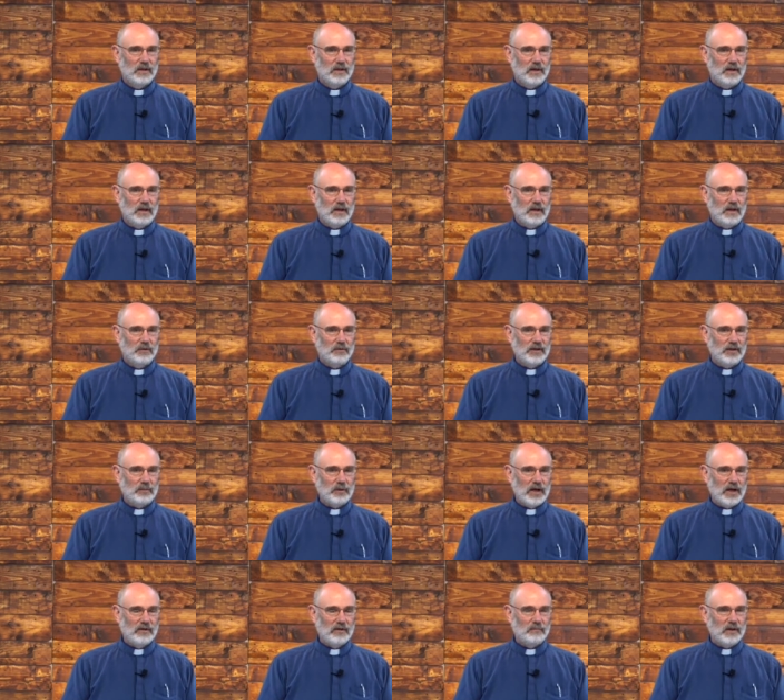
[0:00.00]
I don't think we
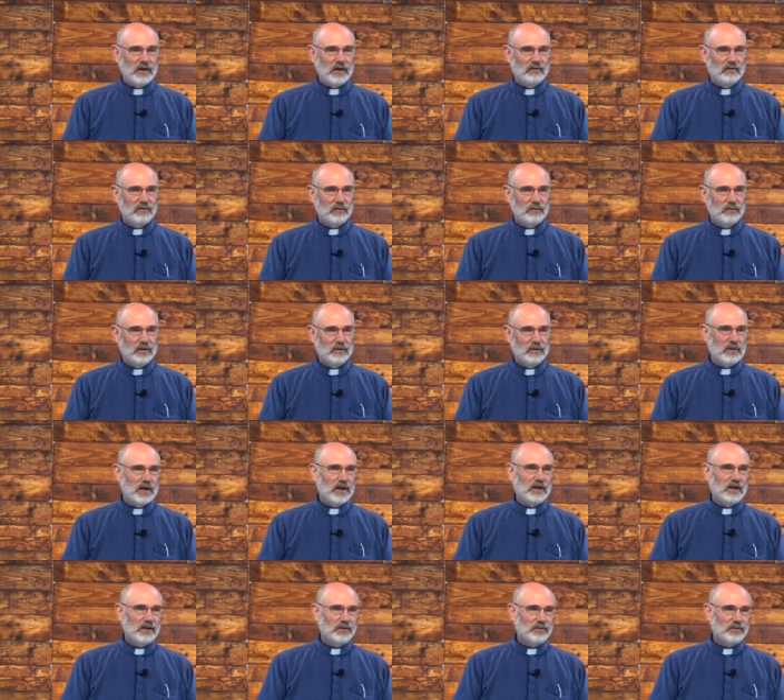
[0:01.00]
have many of them in my
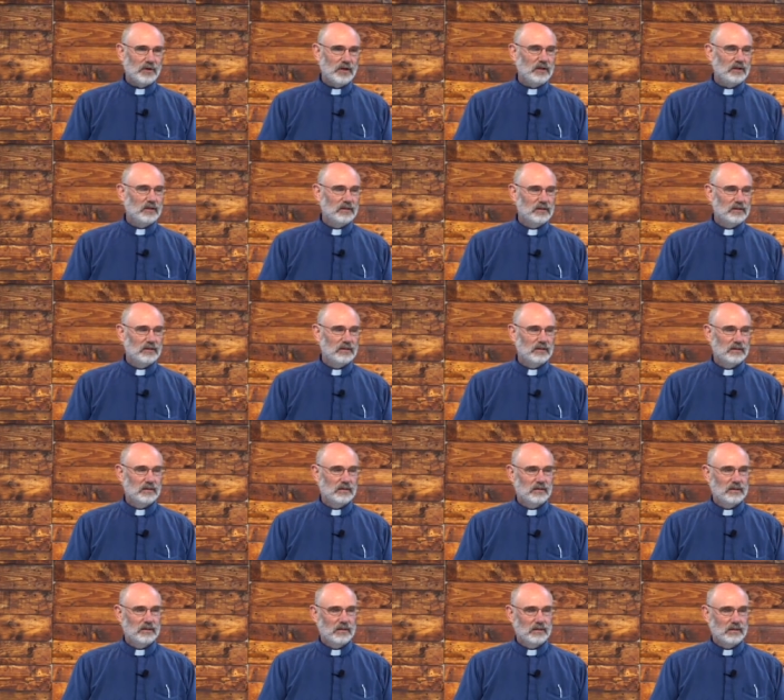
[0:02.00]
country.
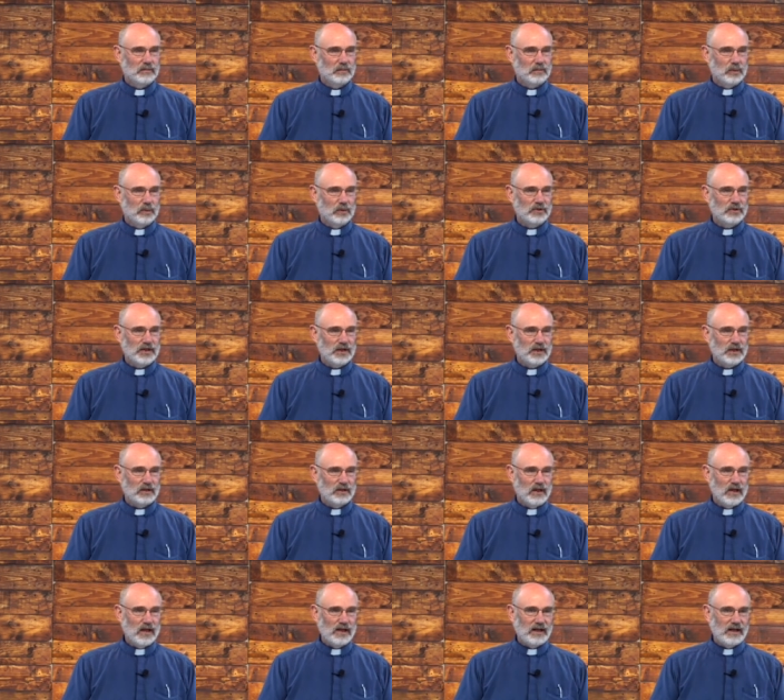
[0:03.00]
Rulers that are
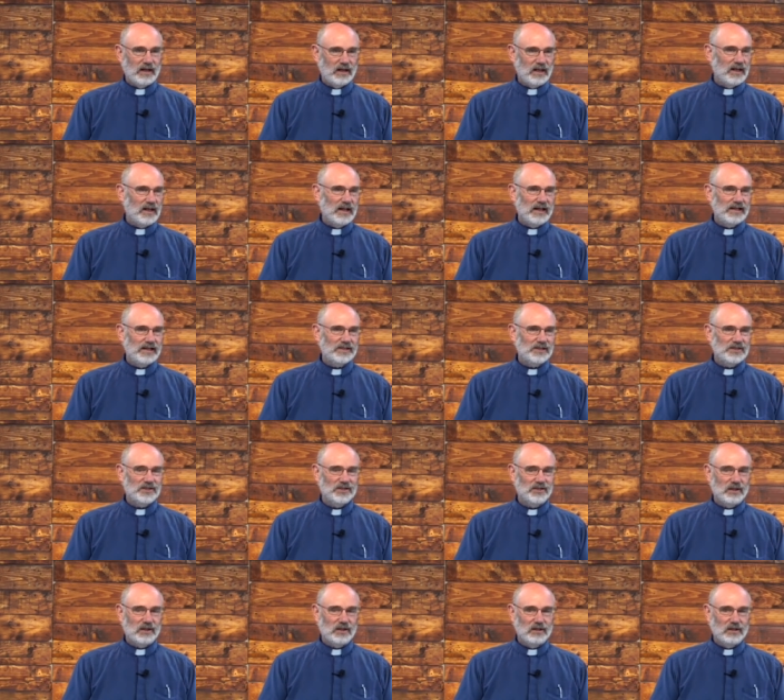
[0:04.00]
like lights,
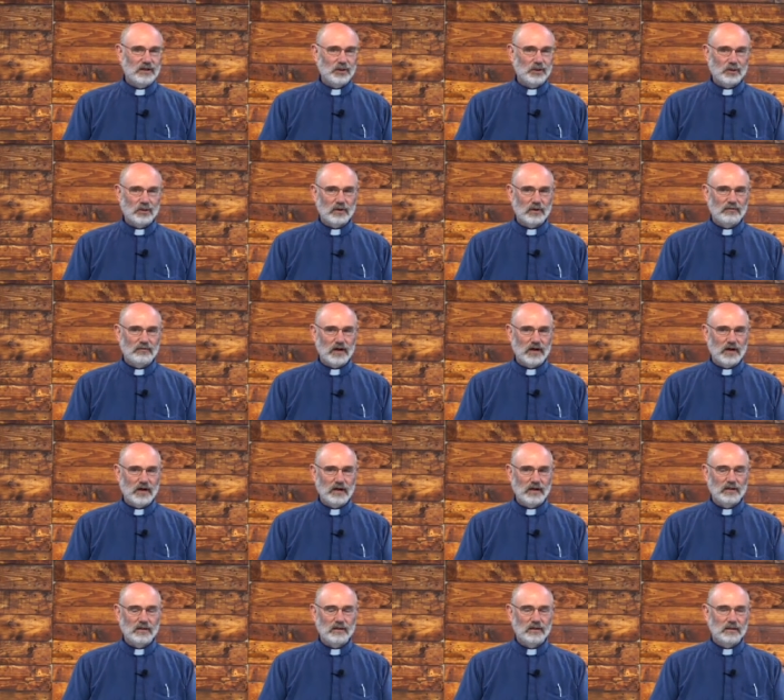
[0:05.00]
that glorify
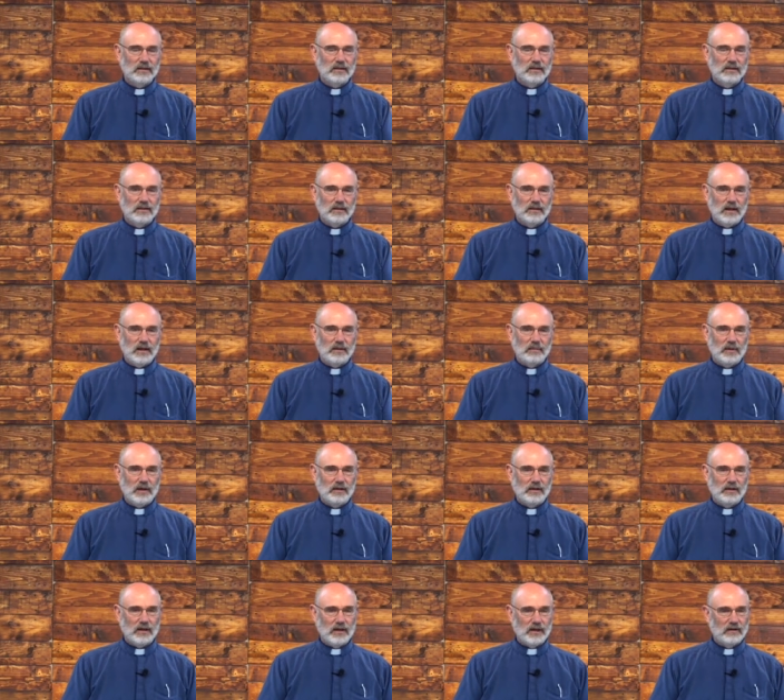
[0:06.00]
and make
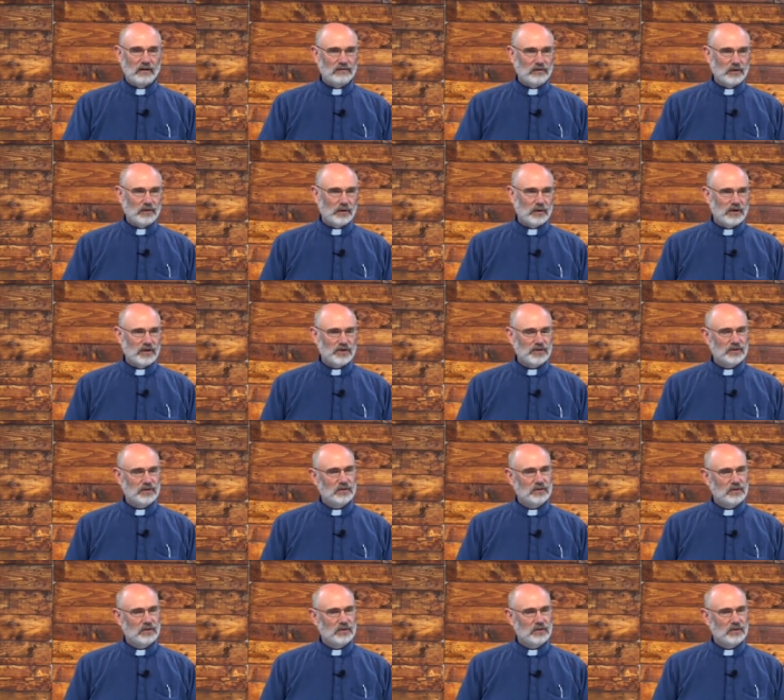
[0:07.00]
the land flourish.